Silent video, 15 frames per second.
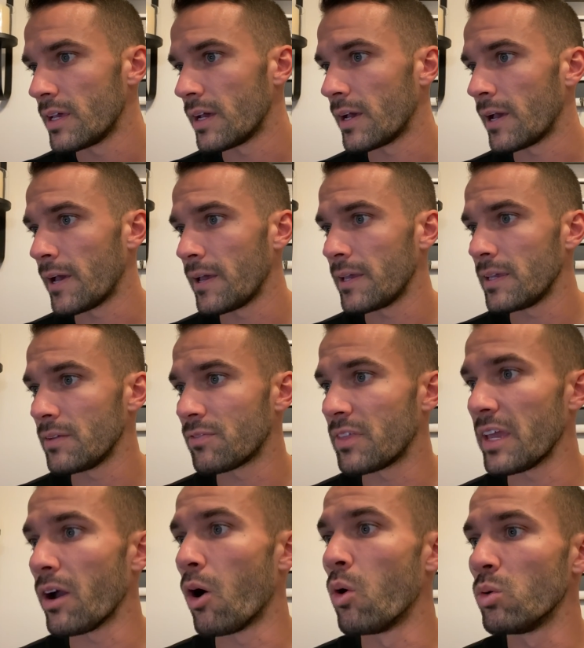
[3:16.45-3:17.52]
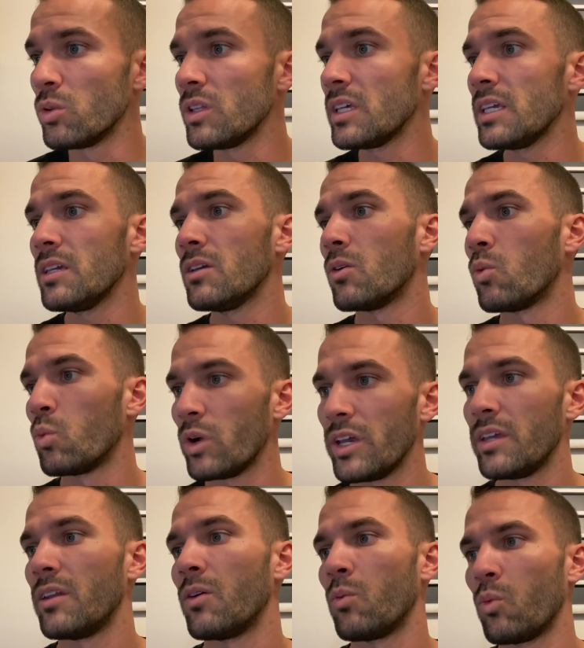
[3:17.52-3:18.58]
If they only
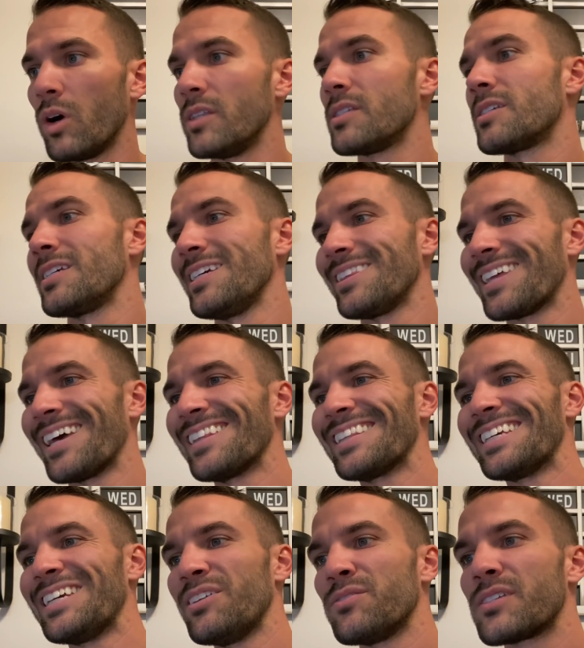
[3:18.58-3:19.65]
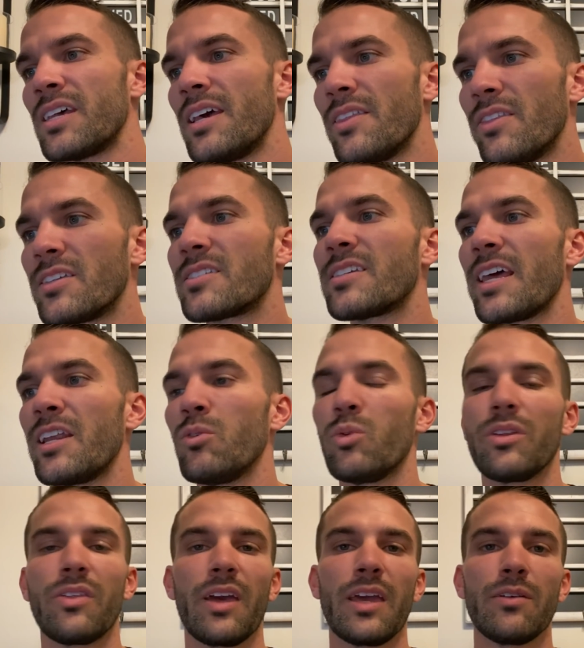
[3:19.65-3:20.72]
win 1 seat, that leaves the Senate
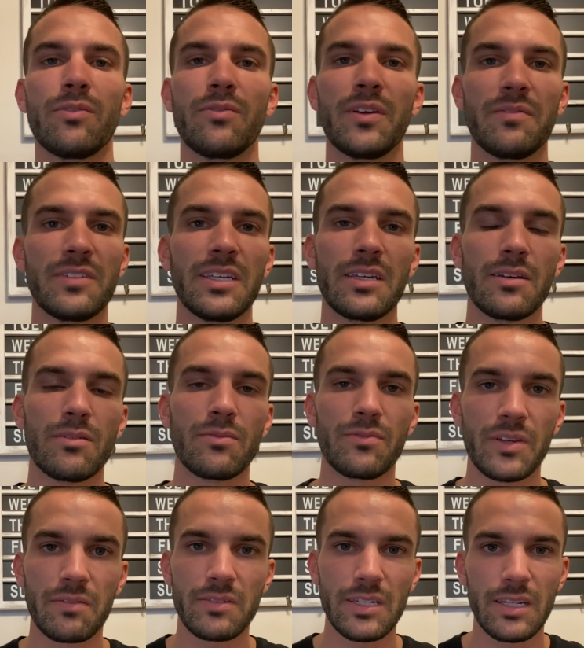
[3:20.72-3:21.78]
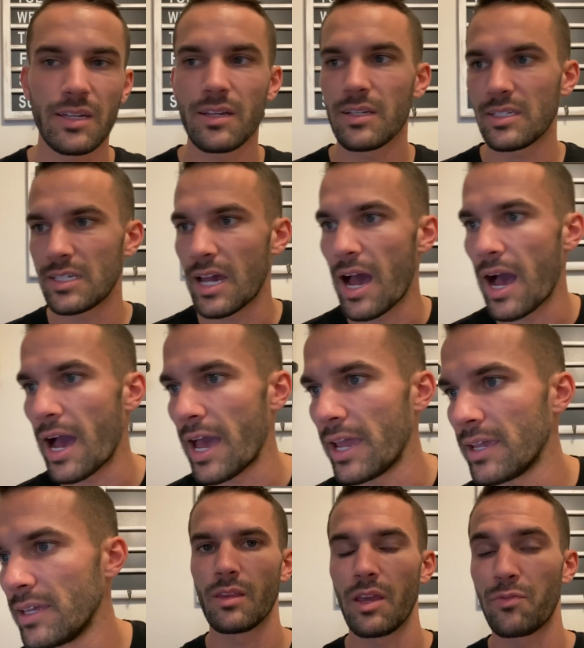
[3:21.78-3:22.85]
with a 50-50
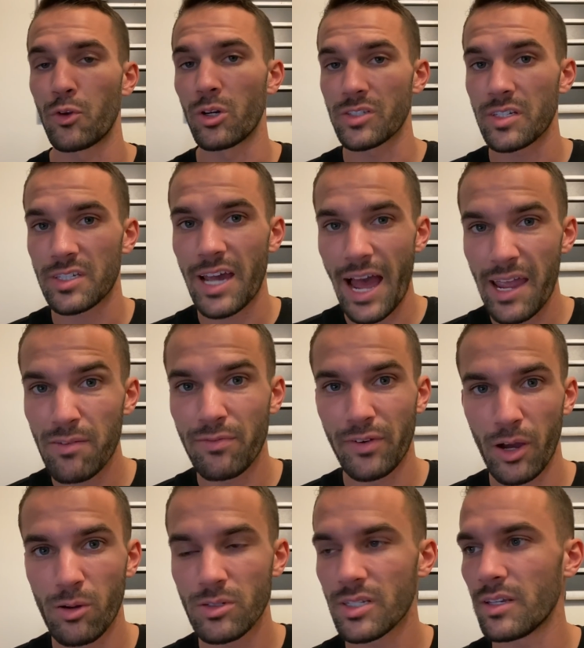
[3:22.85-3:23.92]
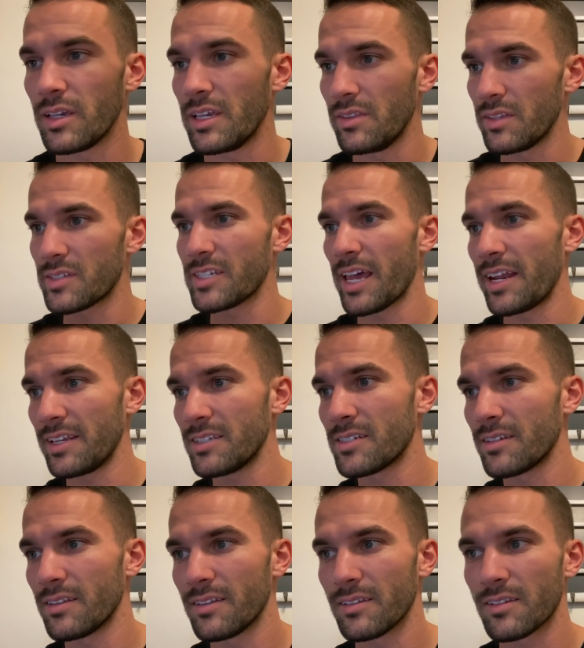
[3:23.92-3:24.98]
tie. If there is a tie vote in the
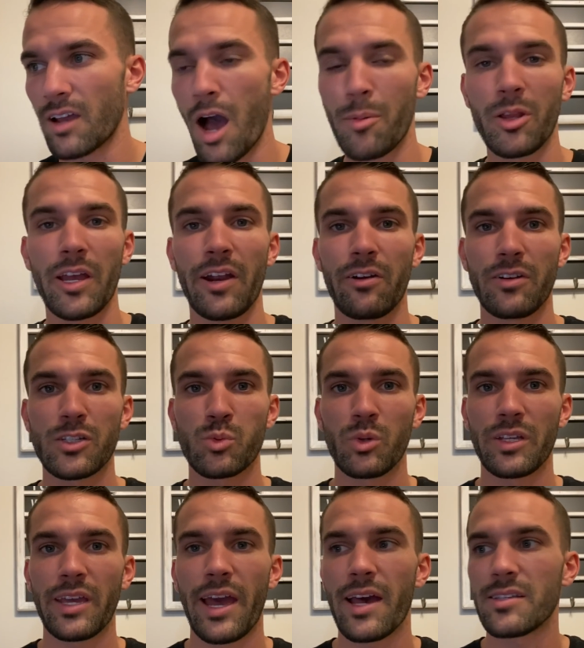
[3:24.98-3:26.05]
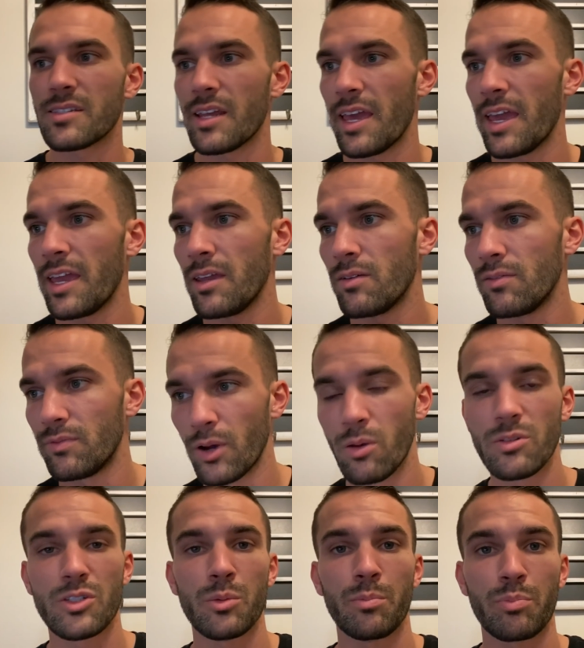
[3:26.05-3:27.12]
Senate, Kamala Harris would cast a
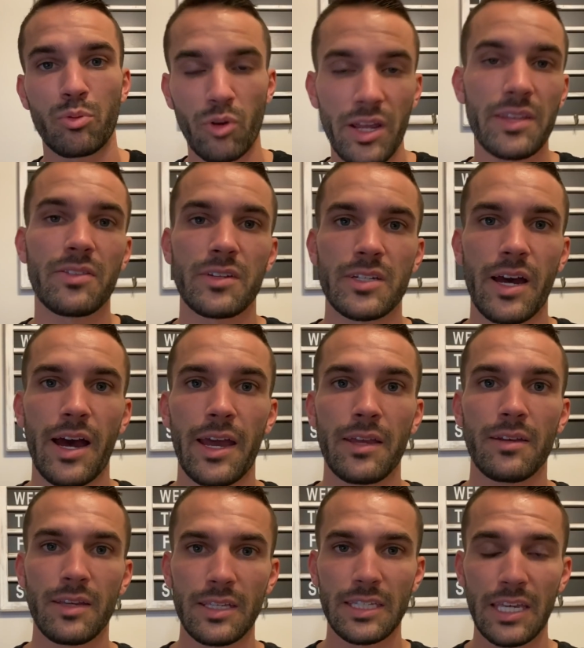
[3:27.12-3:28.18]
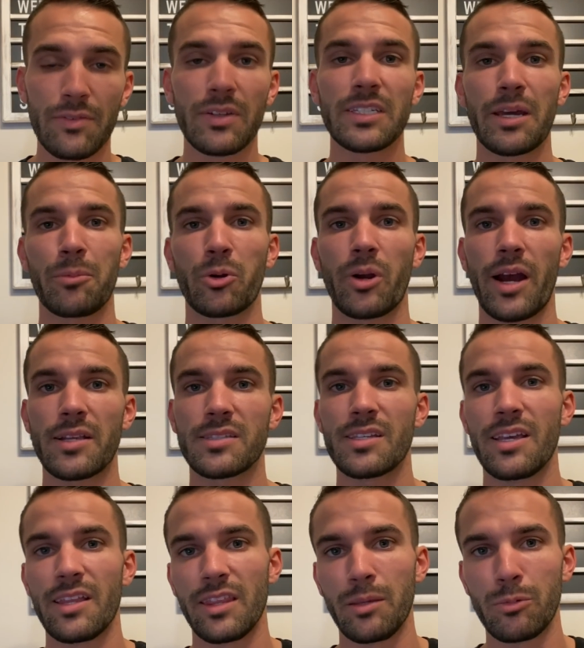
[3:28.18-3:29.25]
vote to break the tie, giving Democrats
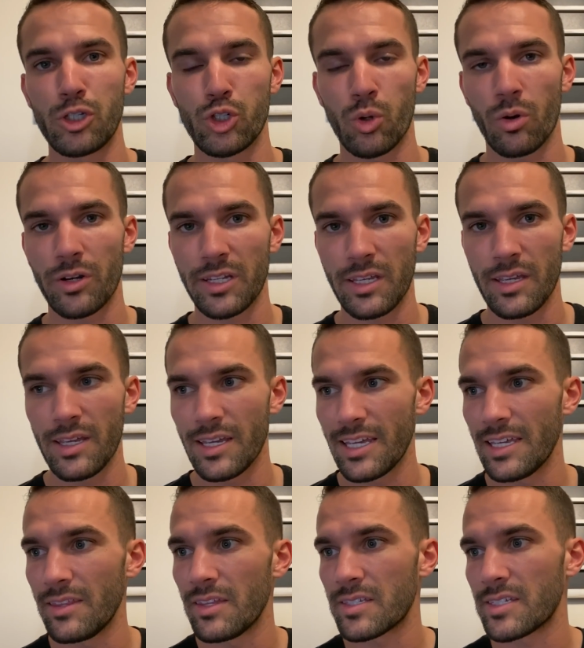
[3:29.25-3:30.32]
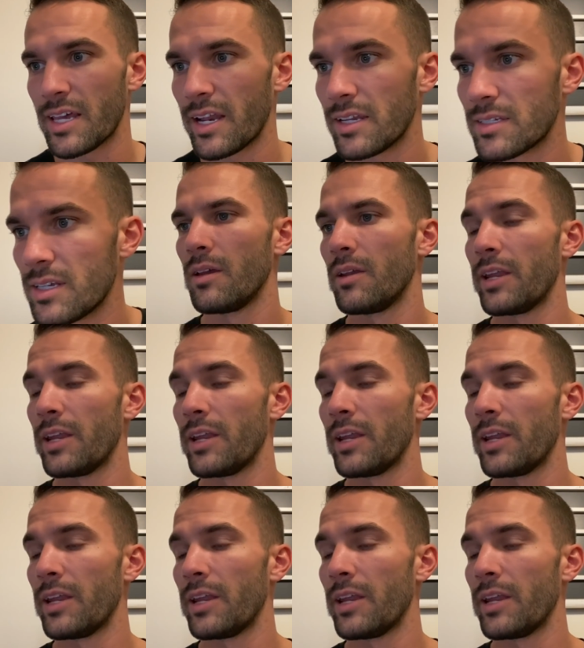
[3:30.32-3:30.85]
the majority in the Senate.